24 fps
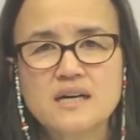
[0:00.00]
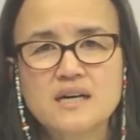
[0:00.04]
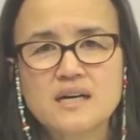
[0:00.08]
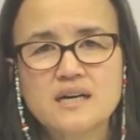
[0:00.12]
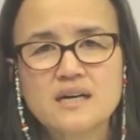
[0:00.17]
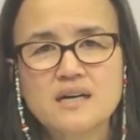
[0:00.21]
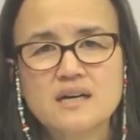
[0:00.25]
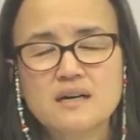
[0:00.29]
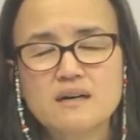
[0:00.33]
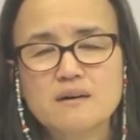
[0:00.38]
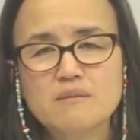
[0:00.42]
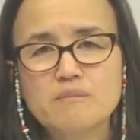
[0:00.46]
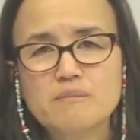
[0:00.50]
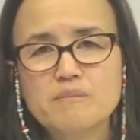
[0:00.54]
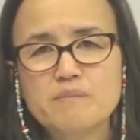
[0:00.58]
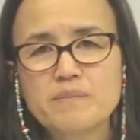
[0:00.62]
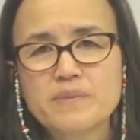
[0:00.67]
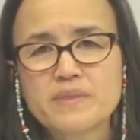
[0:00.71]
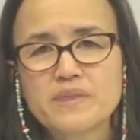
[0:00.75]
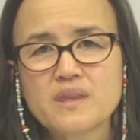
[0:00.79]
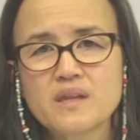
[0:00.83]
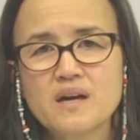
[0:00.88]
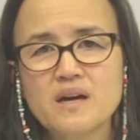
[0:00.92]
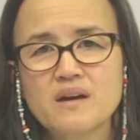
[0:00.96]

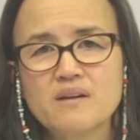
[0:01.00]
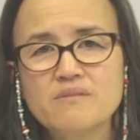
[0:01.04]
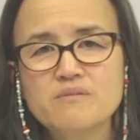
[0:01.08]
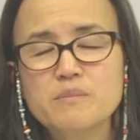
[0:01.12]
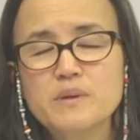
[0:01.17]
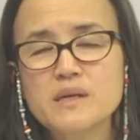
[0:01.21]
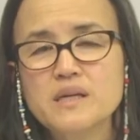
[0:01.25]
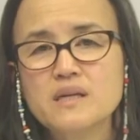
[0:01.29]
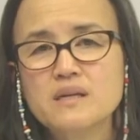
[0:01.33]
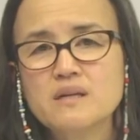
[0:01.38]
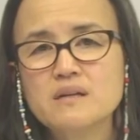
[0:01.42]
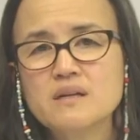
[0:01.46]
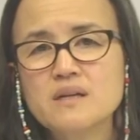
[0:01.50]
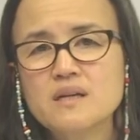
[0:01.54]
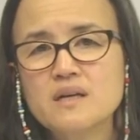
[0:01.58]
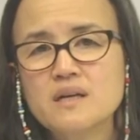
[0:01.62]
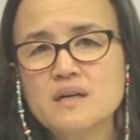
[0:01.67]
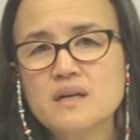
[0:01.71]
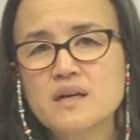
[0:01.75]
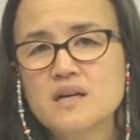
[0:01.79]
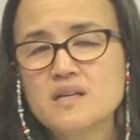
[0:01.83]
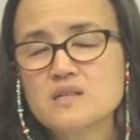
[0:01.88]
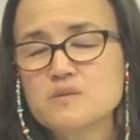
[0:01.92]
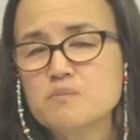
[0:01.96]
I've been,
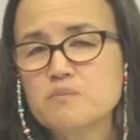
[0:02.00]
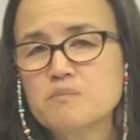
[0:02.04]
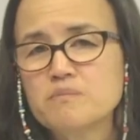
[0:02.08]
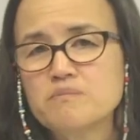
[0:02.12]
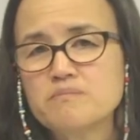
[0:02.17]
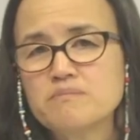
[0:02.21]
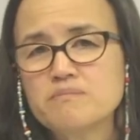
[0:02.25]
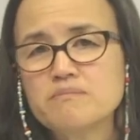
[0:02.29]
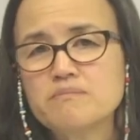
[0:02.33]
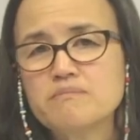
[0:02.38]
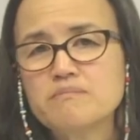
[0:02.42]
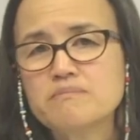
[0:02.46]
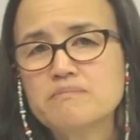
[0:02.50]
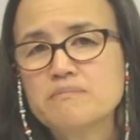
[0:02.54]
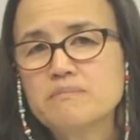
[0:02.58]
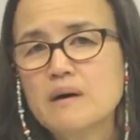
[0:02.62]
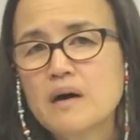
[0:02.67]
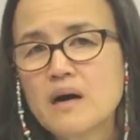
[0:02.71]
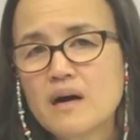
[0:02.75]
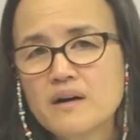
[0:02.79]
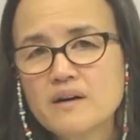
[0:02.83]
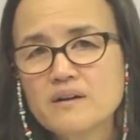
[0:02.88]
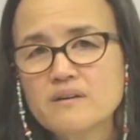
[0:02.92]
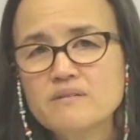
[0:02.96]
as
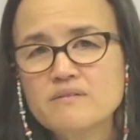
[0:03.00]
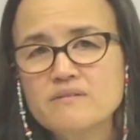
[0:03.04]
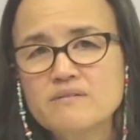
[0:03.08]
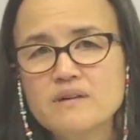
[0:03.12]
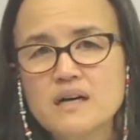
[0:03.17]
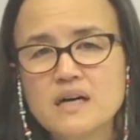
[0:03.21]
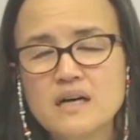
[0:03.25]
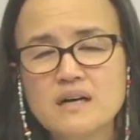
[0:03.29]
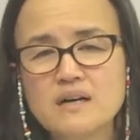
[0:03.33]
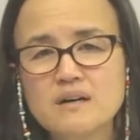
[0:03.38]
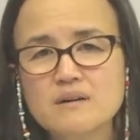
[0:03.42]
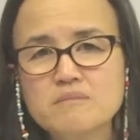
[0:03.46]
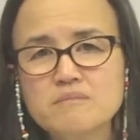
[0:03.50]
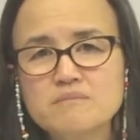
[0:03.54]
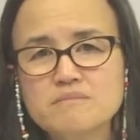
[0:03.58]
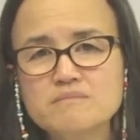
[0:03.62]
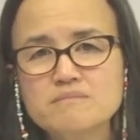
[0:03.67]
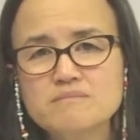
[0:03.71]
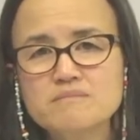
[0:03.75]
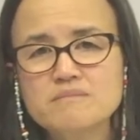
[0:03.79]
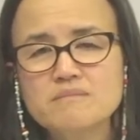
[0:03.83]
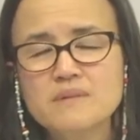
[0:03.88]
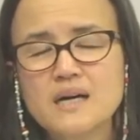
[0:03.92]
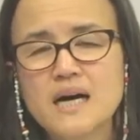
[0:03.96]
part of
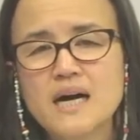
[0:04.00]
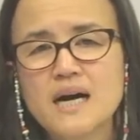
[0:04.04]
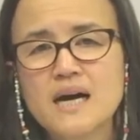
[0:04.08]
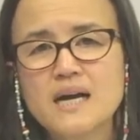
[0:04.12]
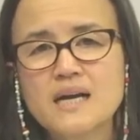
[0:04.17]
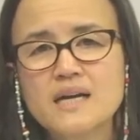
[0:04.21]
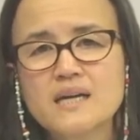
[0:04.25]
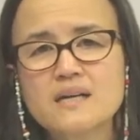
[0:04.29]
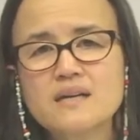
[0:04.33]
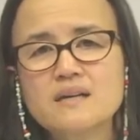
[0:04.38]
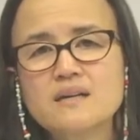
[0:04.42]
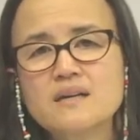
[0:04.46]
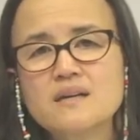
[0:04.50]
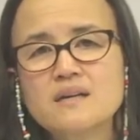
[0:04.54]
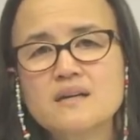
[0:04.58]
my